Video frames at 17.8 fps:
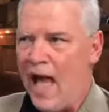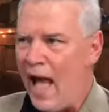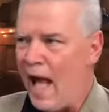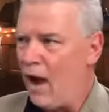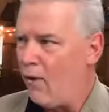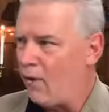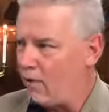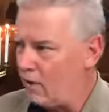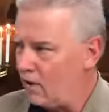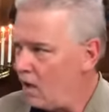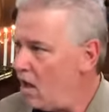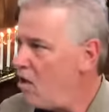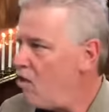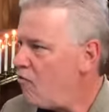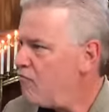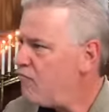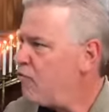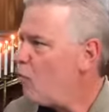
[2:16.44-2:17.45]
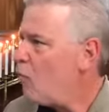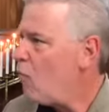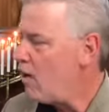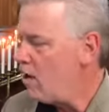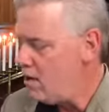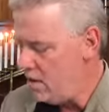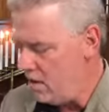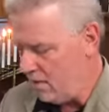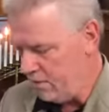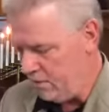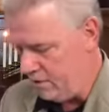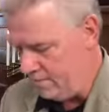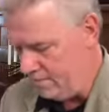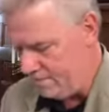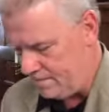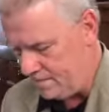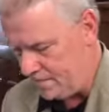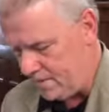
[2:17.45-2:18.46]
Our love for one another,
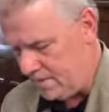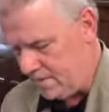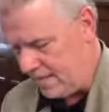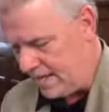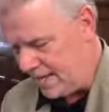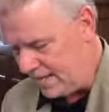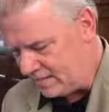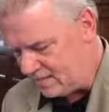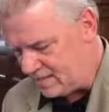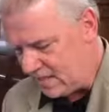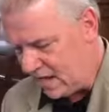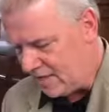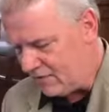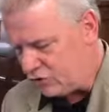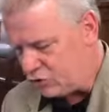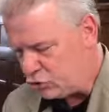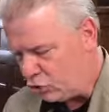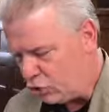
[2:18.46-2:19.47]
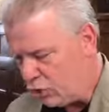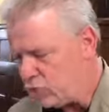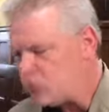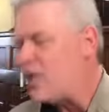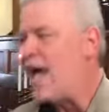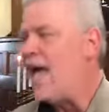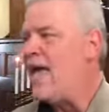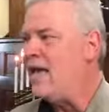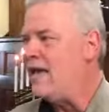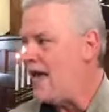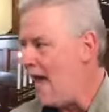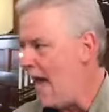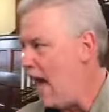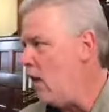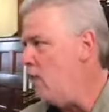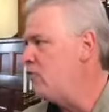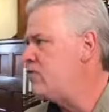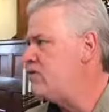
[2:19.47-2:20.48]
inside the church and
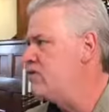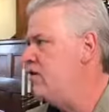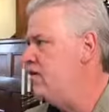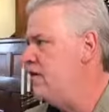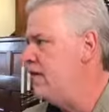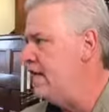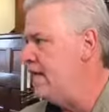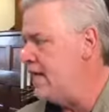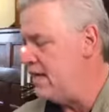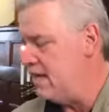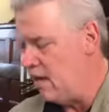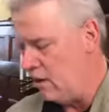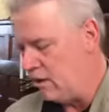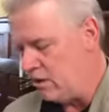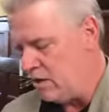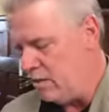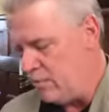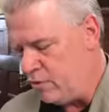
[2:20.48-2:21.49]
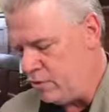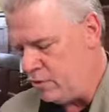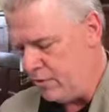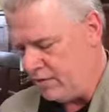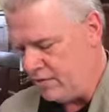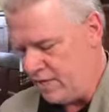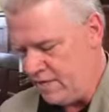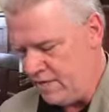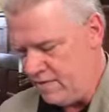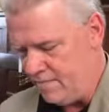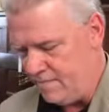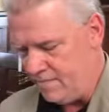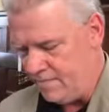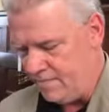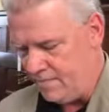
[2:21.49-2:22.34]
out in our community.